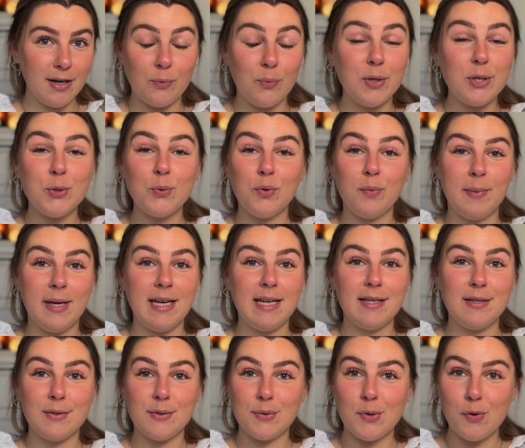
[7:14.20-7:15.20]
which will make
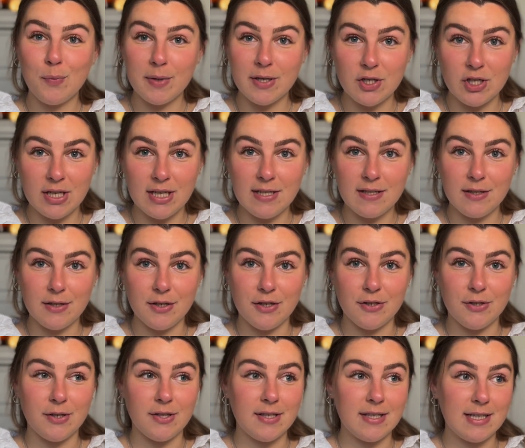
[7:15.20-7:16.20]
it so much easier
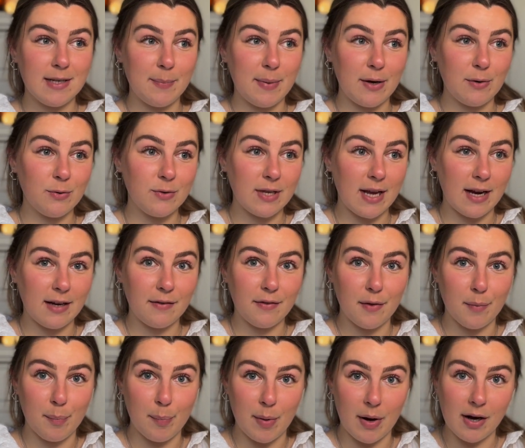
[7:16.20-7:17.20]
to step outside of the
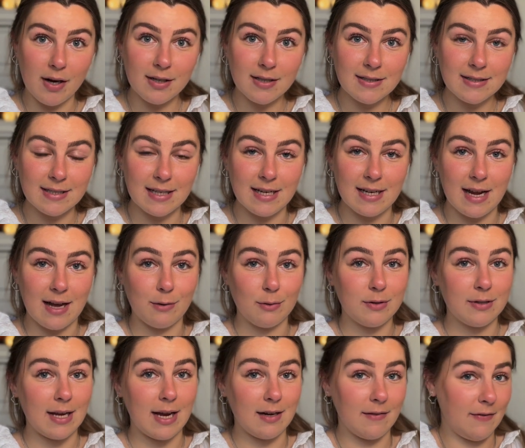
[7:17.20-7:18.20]
box and
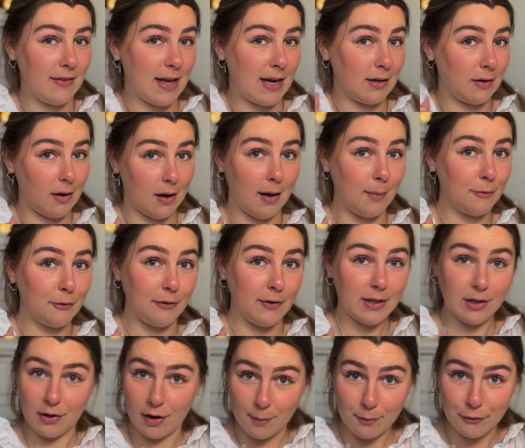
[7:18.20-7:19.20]
outside of that comfy
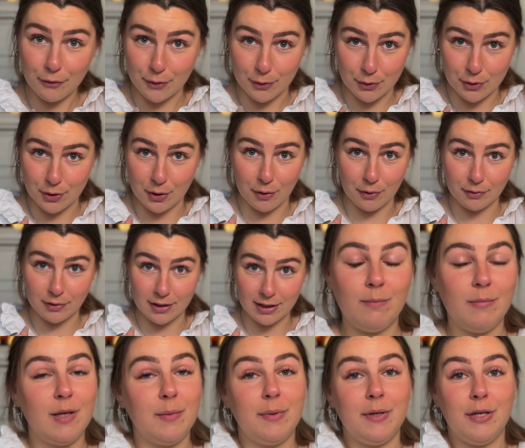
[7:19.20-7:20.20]
comfort zone.
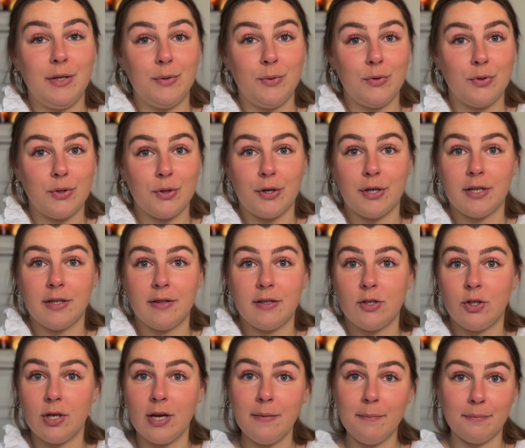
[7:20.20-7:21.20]
Maybe you started the
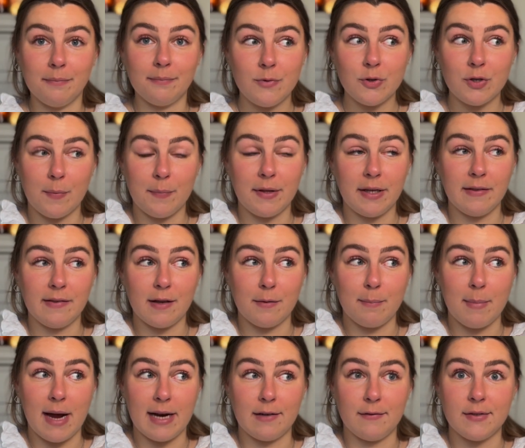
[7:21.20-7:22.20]
gym, something that
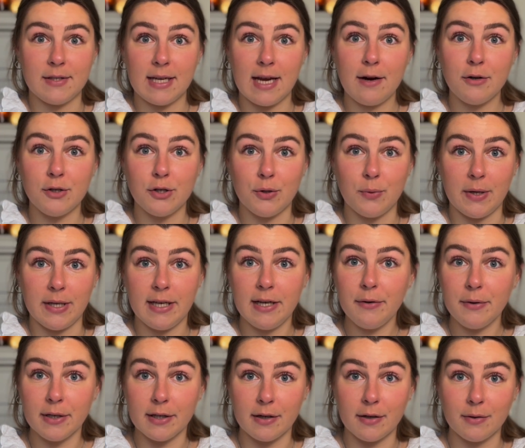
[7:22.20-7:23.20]
might have scared you a
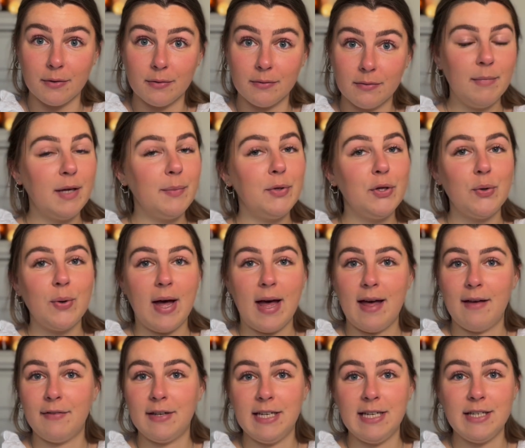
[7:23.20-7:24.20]
year ago. Maybe you
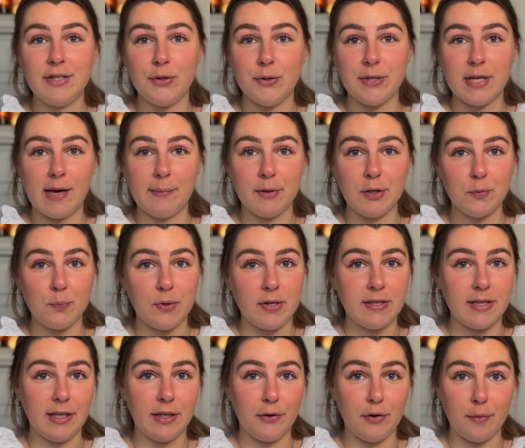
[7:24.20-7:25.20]
have an easier time
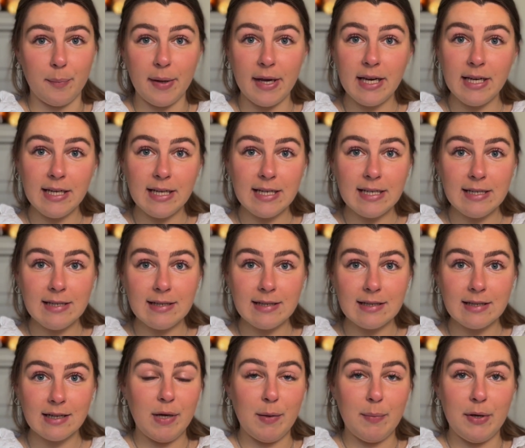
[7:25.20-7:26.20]
expressing your
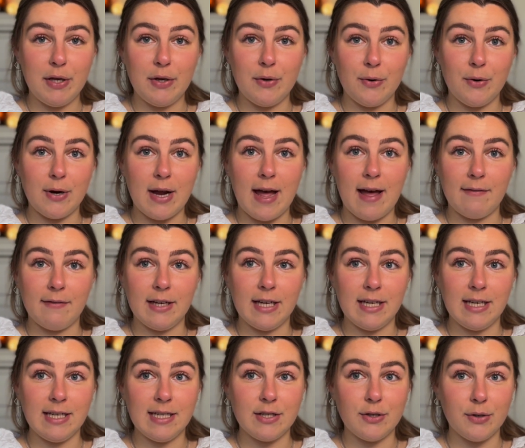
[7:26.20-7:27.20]
opinions. Maybe you're having
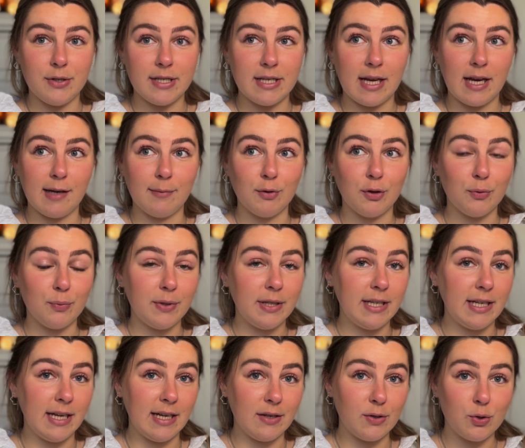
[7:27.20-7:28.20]
an easier time
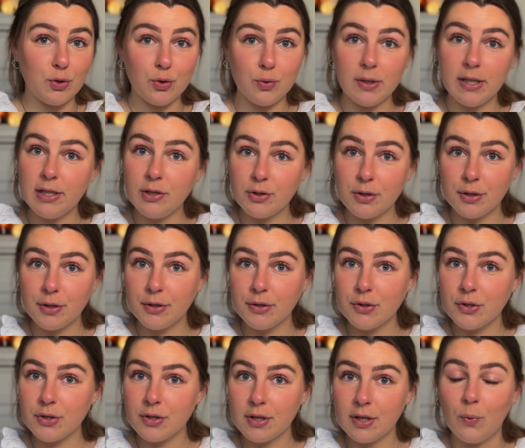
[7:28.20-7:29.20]
greeting strangers.